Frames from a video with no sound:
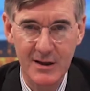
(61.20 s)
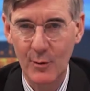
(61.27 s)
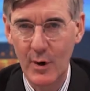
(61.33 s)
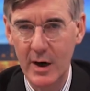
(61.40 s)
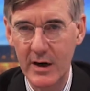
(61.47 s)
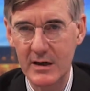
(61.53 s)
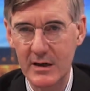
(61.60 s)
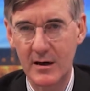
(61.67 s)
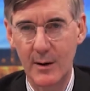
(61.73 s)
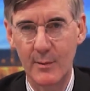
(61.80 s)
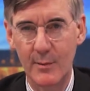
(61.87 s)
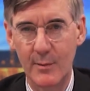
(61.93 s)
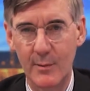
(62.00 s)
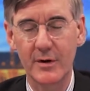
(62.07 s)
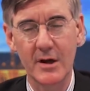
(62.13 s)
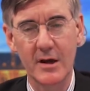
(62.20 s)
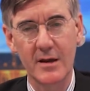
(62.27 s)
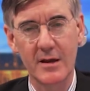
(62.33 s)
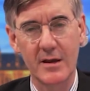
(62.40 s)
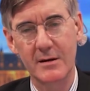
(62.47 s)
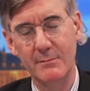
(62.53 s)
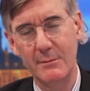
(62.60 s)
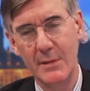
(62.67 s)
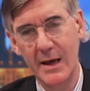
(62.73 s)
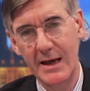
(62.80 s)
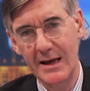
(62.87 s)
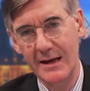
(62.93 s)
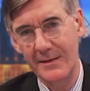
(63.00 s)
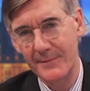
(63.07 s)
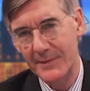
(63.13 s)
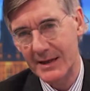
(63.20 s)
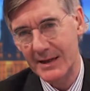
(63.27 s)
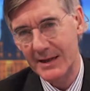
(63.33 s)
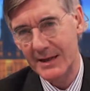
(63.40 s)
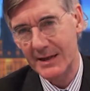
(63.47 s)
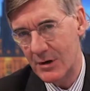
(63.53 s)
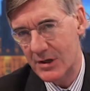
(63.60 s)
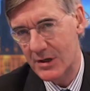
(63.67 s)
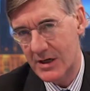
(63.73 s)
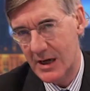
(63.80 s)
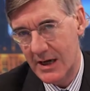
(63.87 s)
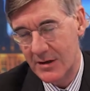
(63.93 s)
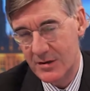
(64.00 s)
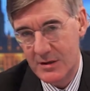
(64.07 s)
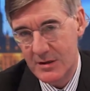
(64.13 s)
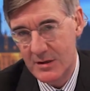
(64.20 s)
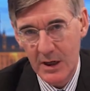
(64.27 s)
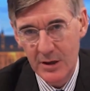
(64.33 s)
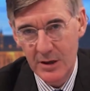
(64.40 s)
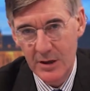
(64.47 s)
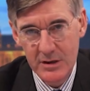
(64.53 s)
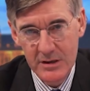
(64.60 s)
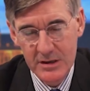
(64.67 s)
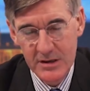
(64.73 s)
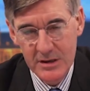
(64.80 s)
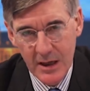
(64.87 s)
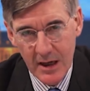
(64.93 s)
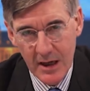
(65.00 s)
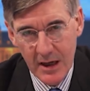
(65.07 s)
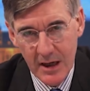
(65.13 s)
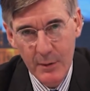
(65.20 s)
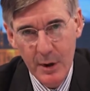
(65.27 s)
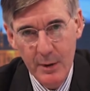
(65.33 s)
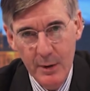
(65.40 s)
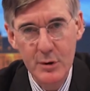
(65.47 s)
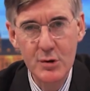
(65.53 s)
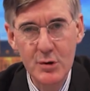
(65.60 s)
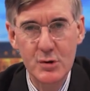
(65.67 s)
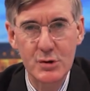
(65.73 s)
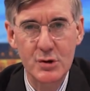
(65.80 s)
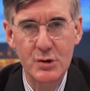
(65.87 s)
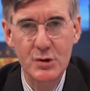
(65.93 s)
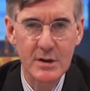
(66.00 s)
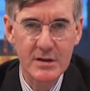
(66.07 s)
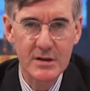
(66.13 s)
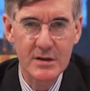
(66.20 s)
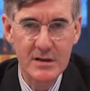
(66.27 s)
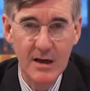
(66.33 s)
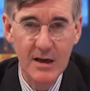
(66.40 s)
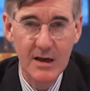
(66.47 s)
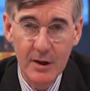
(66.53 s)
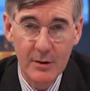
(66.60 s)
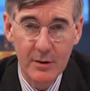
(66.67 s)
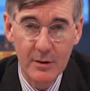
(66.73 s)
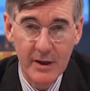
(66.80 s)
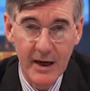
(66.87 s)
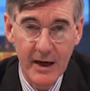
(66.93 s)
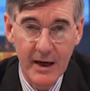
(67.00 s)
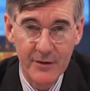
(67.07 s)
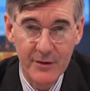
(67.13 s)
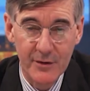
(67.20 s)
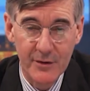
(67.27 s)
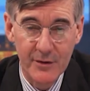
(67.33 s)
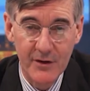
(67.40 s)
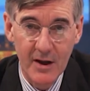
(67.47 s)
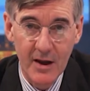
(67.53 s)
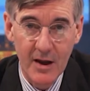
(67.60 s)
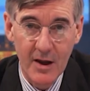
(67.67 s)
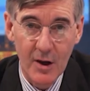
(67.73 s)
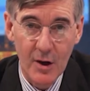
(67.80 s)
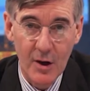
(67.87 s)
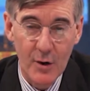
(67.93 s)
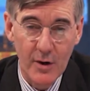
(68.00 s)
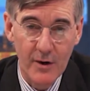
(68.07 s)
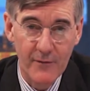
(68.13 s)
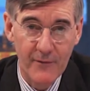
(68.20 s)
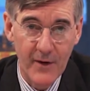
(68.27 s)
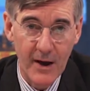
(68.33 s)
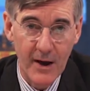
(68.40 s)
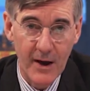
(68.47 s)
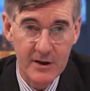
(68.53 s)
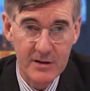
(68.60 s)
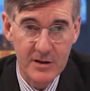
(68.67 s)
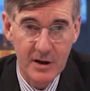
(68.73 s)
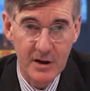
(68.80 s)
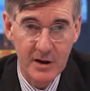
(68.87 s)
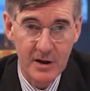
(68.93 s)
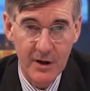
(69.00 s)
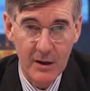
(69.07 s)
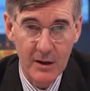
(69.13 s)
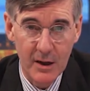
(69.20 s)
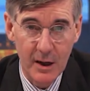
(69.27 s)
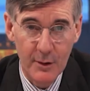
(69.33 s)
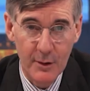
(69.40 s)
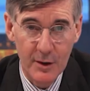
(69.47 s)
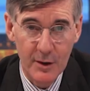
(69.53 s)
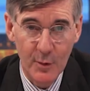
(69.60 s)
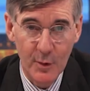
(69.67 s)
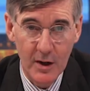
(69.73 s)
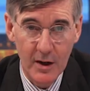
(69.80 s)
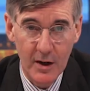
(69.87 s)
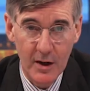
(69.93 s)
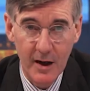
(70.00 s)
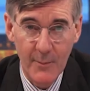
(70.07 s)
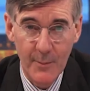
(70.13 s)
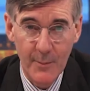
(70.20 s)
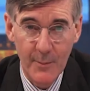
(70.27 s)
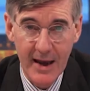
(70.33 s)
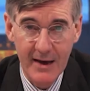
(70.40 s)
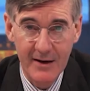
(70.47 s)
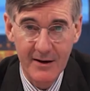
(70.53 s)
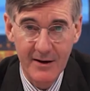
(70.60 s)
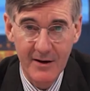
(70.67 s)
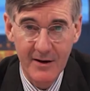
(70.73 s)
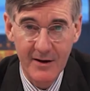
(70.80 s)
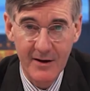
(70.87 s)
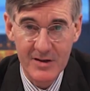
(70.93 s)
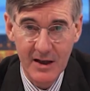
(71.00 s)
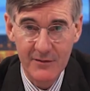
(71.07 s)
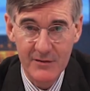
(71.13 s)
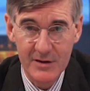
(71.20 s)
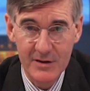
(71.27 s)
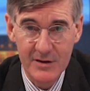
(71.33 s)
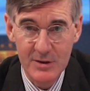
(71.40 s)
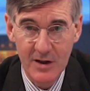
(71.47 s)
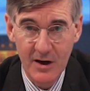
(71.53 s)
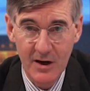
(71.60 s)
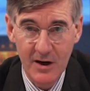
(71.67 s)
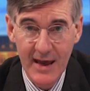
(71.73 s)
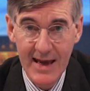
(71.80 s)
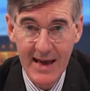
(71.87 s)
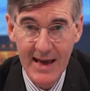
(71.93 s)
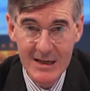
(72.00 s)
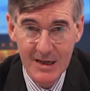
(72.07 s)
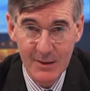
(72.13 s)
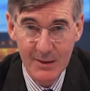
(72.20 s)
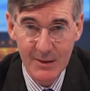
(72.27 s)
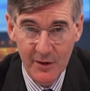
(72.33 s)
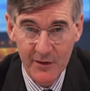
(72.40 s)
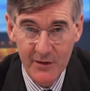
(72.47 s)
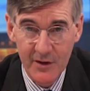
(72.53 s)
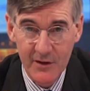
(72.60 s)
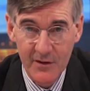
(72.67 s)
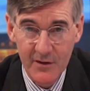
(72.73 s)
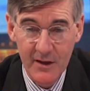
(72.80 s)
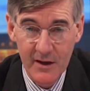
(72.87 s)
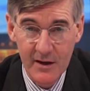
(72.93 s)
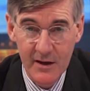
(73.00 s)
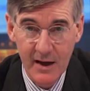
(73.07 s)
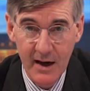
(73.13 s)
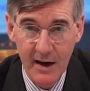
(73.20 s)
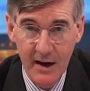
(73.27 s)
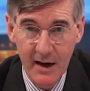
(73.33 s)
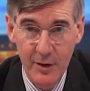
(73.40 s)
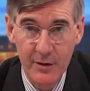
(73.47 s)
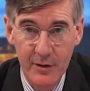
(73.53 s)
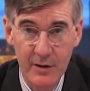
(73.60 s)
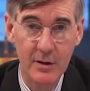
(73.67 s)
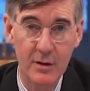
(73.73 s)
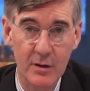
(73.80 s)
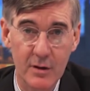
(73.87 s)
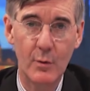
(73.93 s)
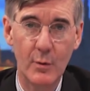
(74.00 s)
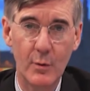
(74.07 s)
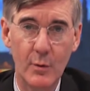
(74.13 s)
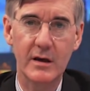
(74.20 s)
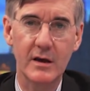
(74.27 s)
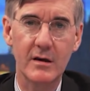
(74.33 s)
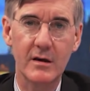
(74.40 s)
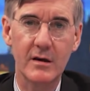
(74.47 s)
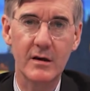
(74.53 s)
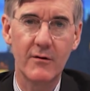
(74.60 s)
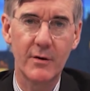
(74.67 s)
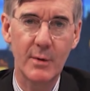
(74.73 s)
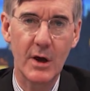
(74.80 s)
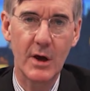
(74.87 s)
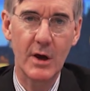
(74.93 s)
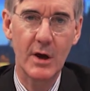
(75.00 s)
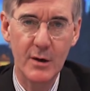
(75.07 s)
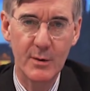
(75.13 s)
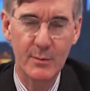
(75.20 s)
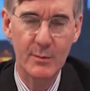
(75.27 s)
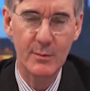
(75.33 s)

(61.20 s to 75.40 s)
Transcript: One example that may irritate as much as amuse you is that some local councils who have found their staff don't go into work are paying the selfsame staff their heating bills so they can carry on not working from home.